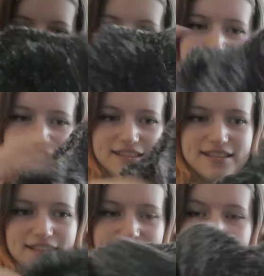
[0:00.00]
This
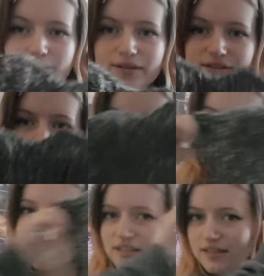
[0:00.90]
is what it looks like
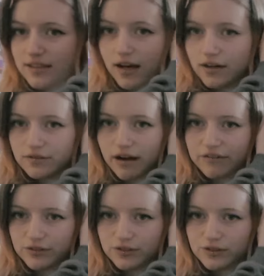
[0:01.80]
when it's
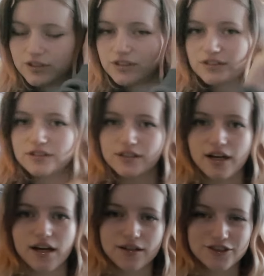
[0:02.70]
unraveled.
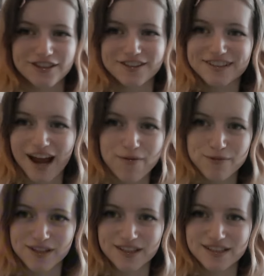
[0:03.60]
So I got the camera on
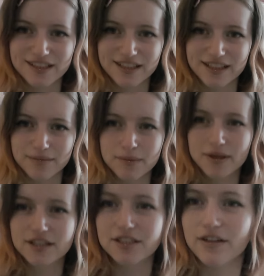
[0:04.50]
the other side again. Maybe
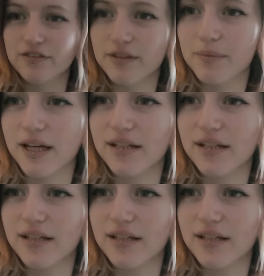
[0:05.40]
actually I'll flip that